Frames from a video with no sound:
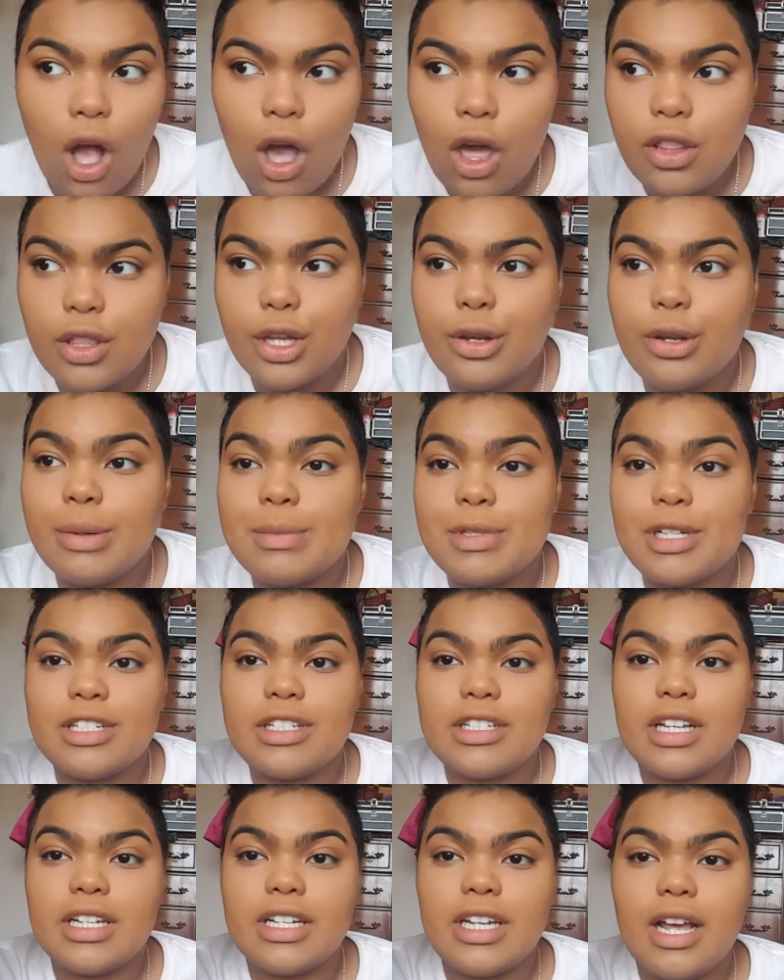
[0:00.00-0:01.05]
All the creams are
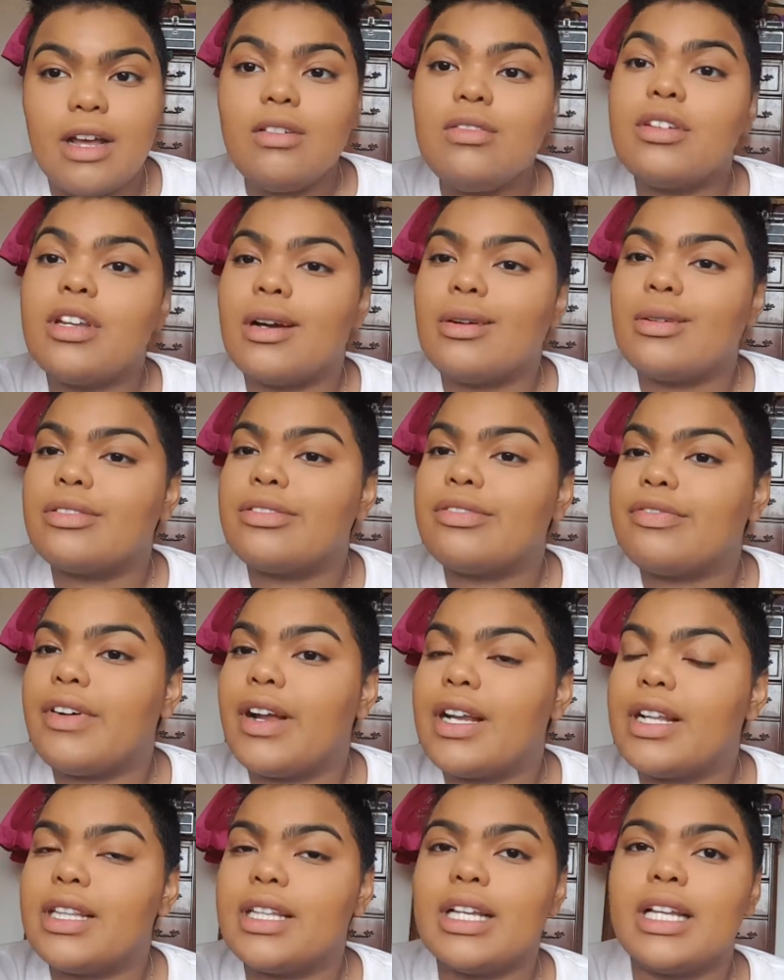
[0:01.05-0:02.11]
done now. Now we're
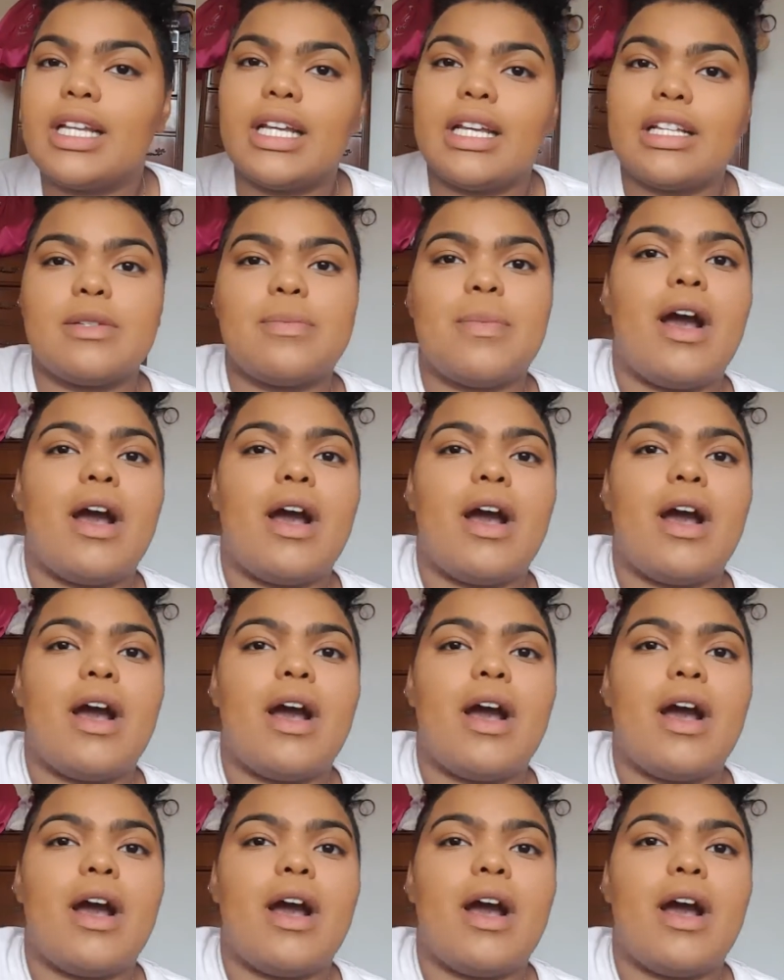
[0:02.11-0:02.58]
finally going to get to